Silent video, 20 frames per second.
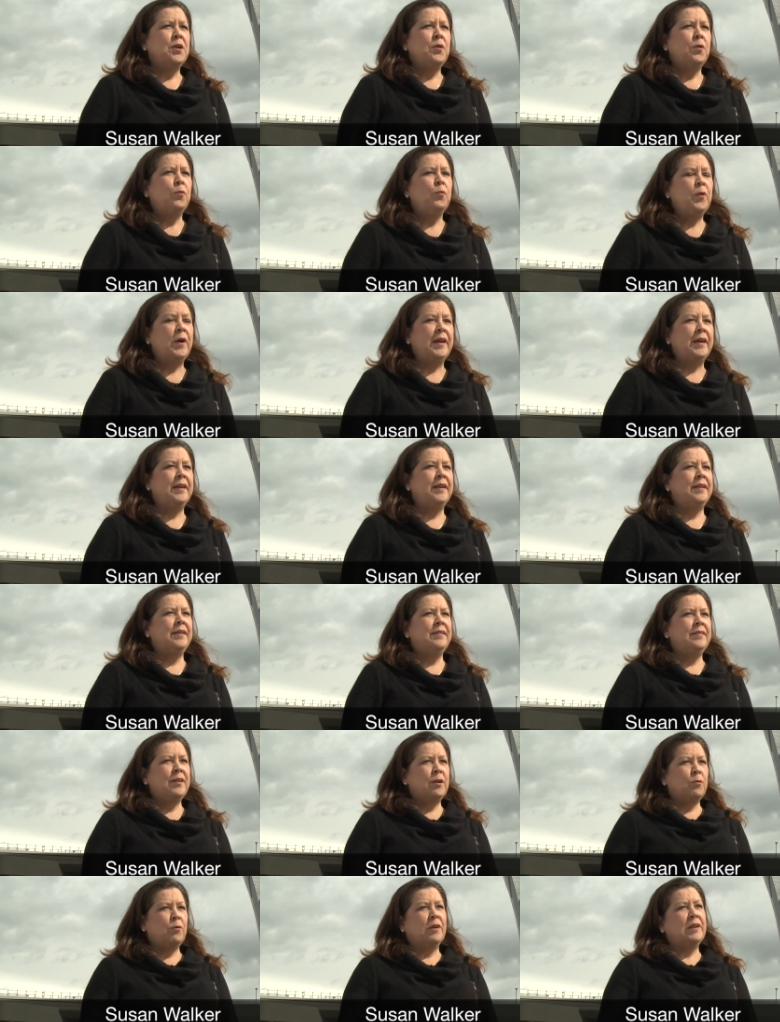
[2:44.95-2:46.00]
when
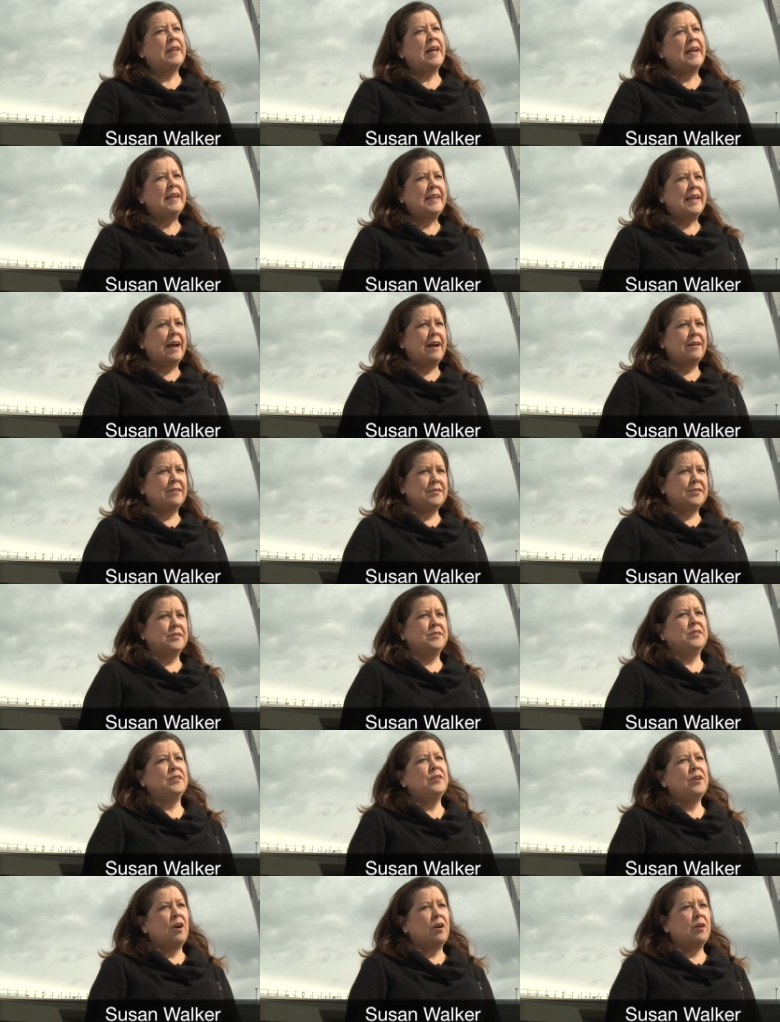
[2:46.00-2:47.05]
there were lighthouses
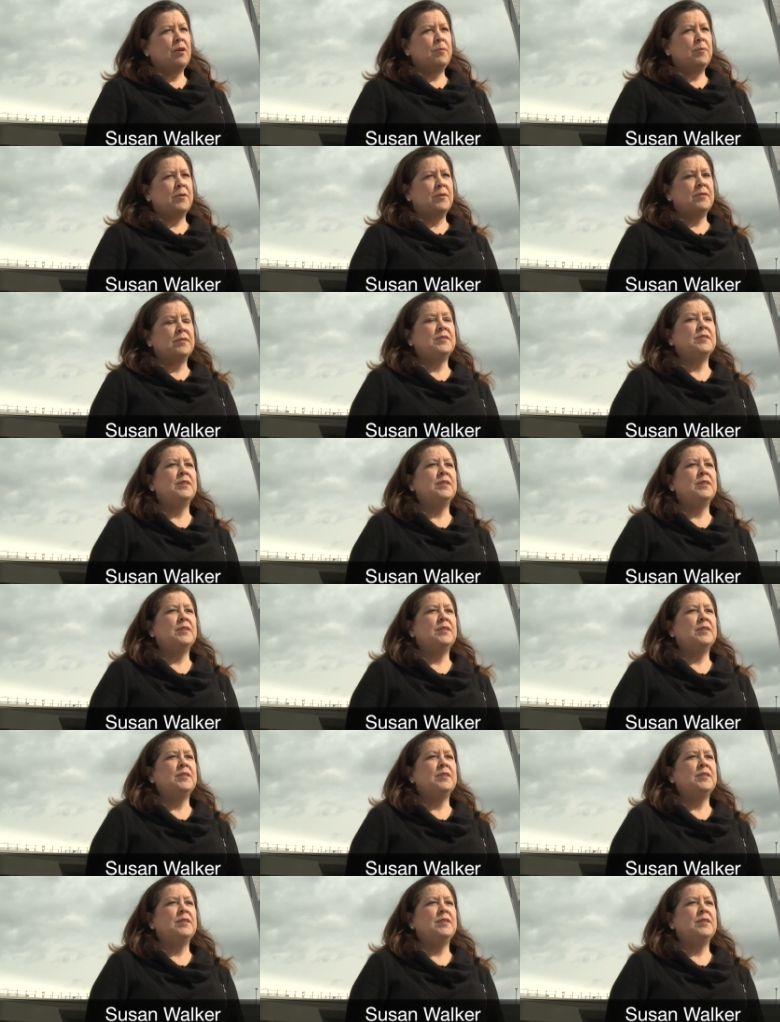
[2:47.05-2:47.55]
and harbors